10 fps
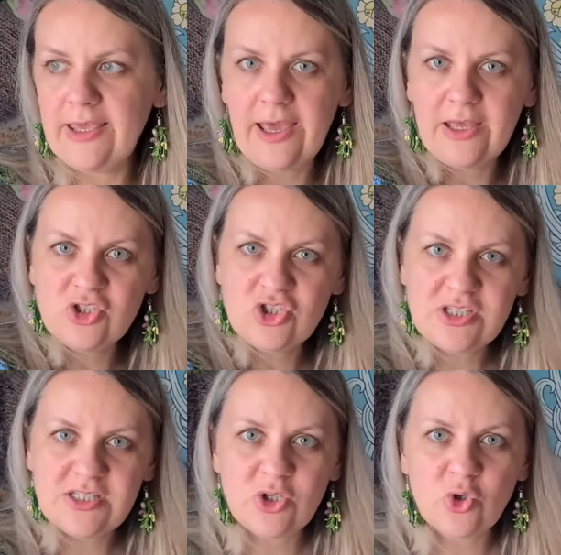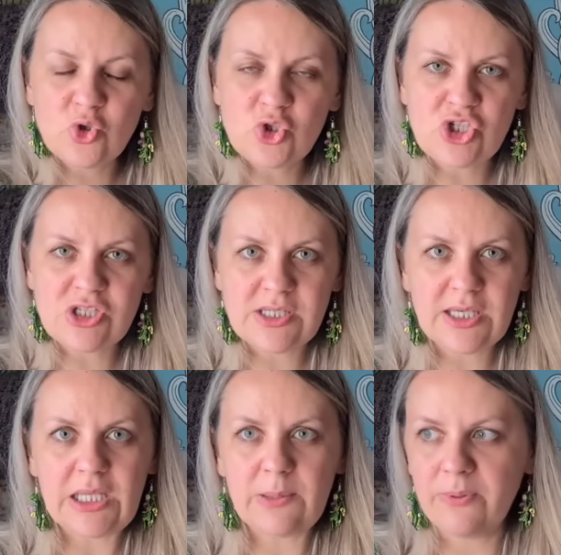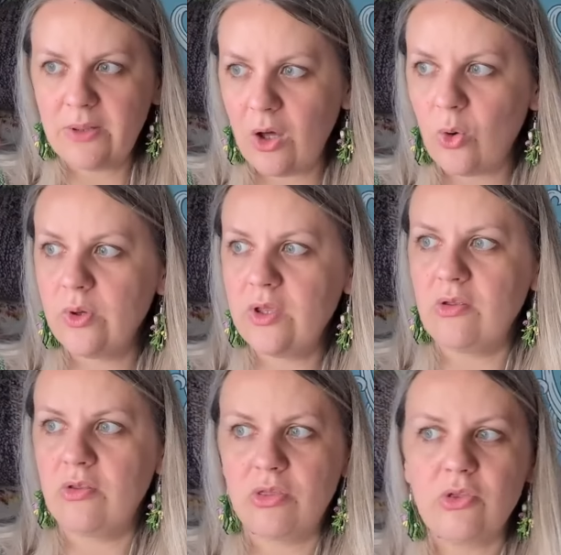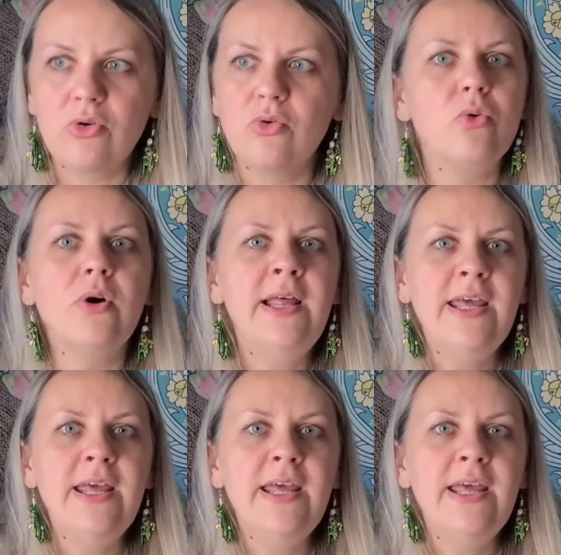and just you could see it plowing through.